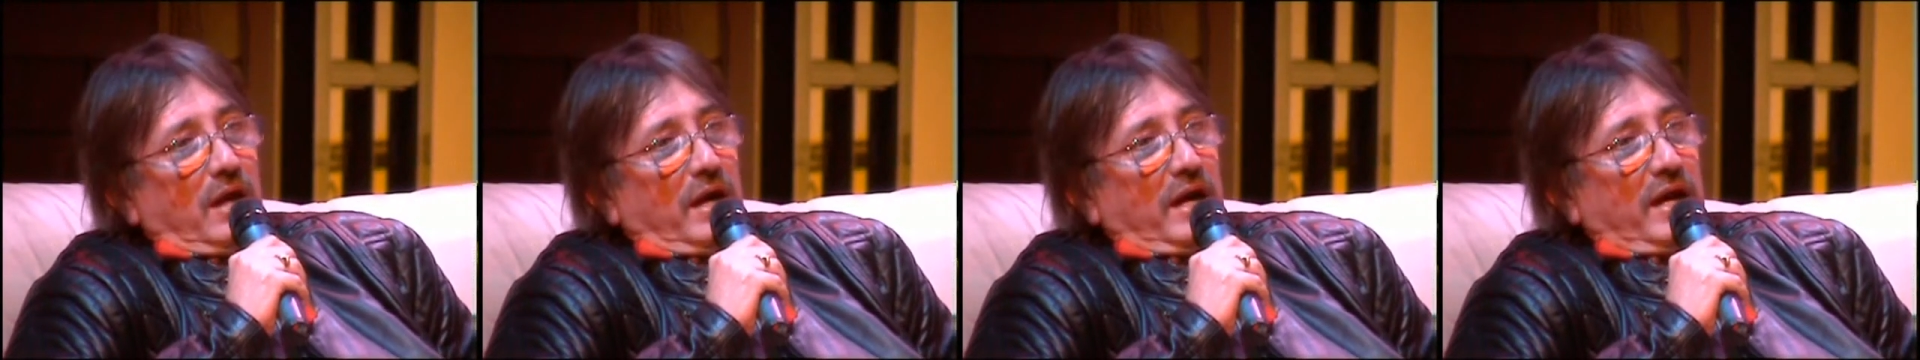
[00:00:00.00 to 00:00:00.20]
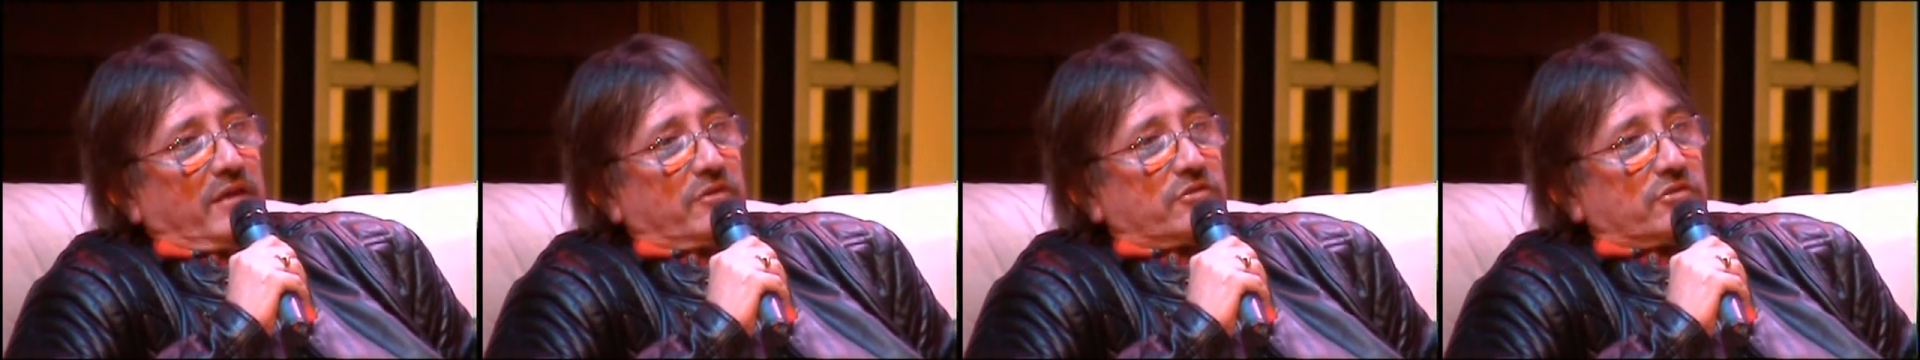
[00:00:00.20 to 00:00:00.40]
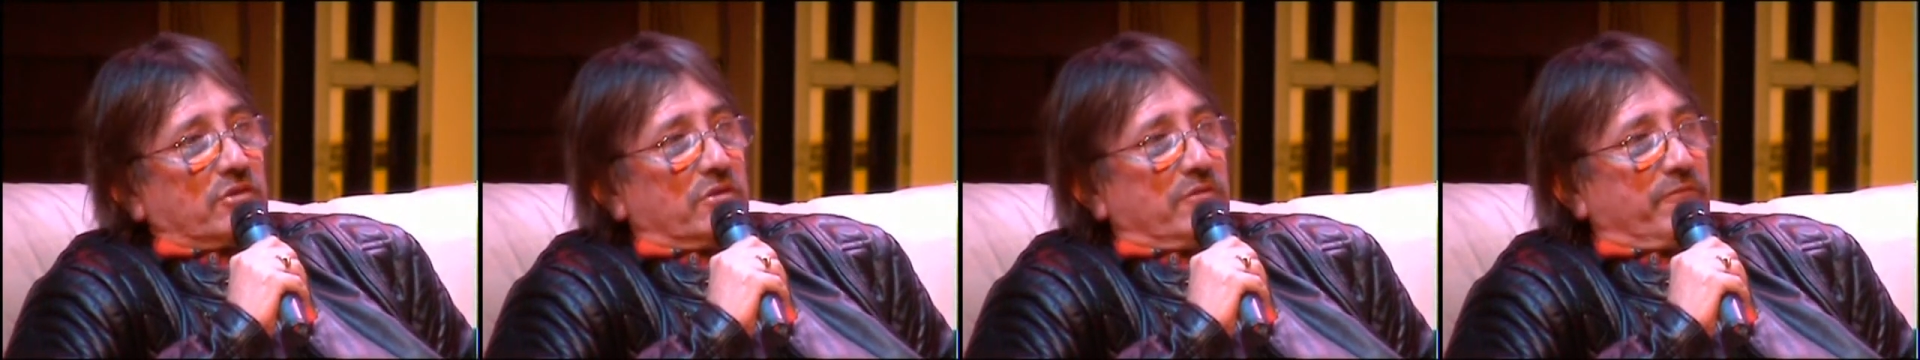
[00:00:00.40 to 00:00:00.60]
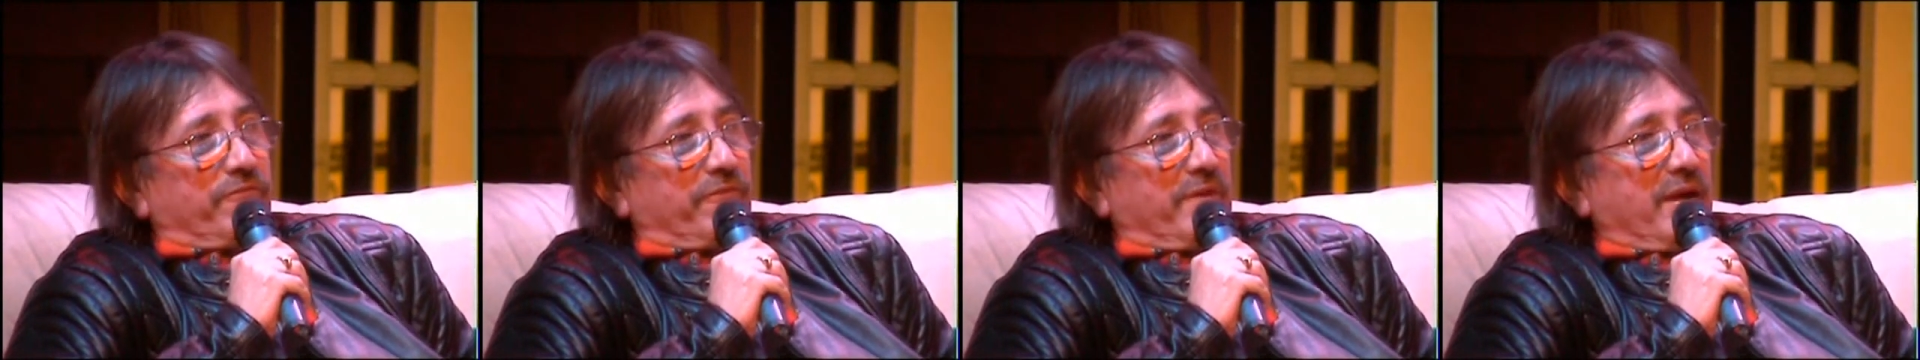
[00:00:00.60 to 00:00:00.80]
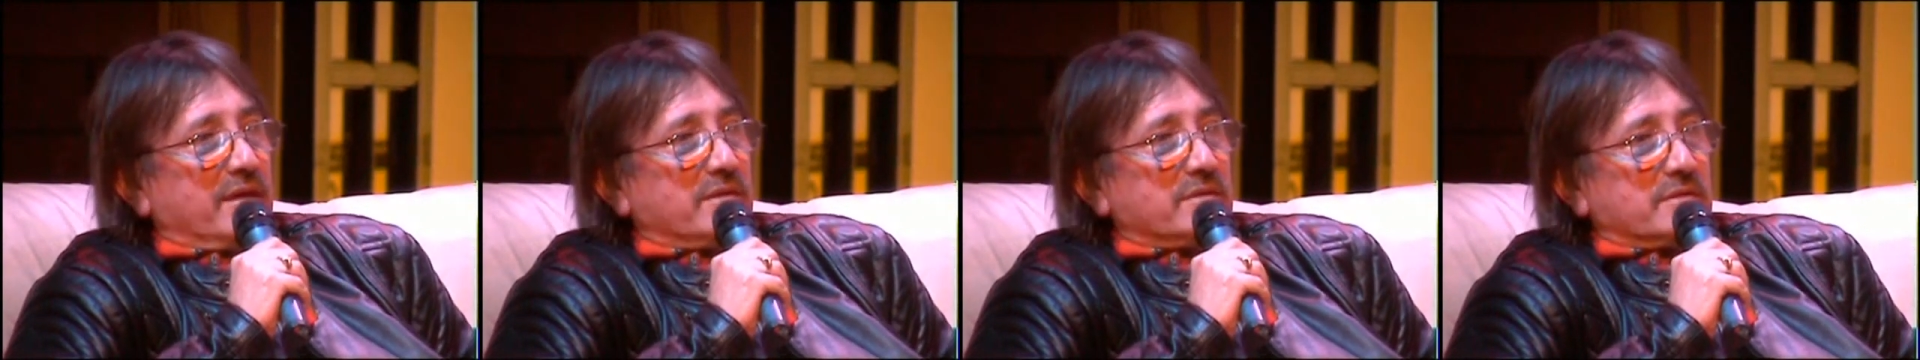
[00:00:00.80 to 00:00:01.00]
I had 2
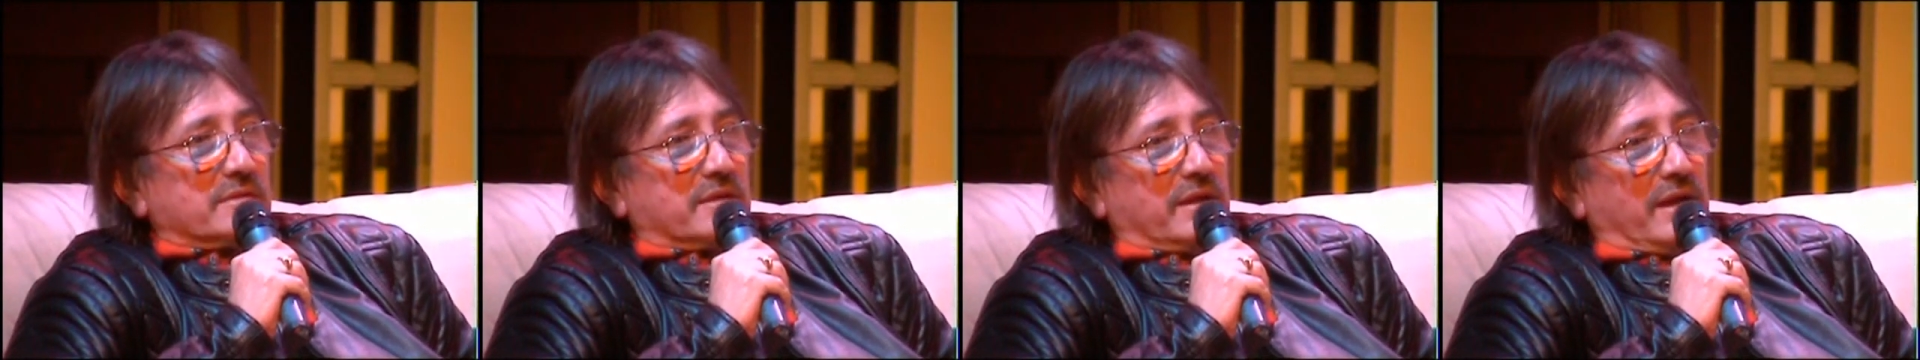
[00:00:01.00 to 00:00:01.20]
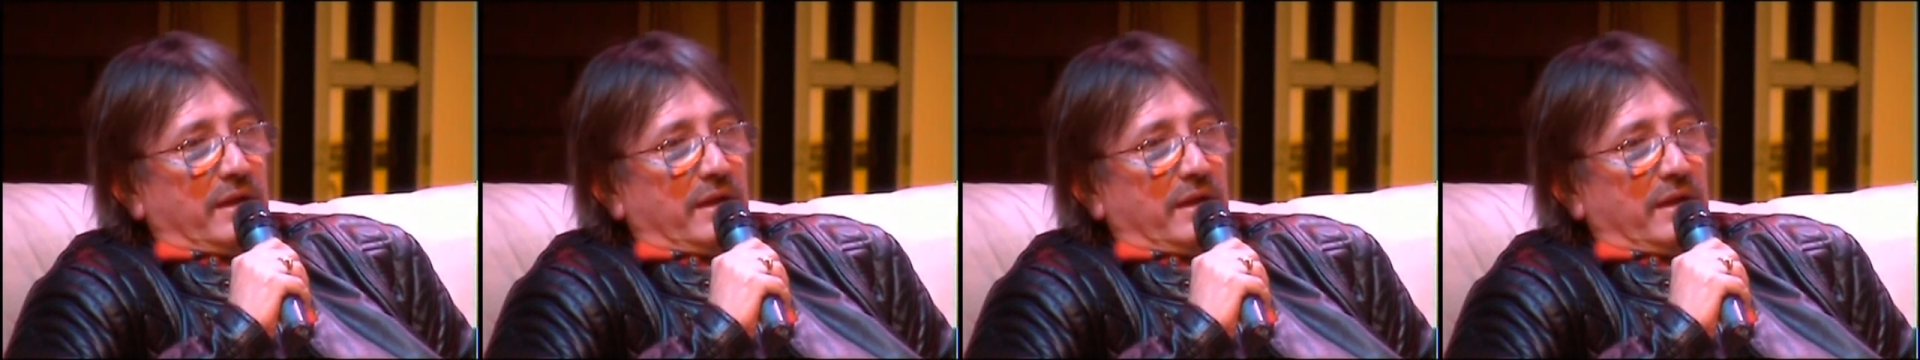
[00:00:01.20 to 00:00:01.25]
friends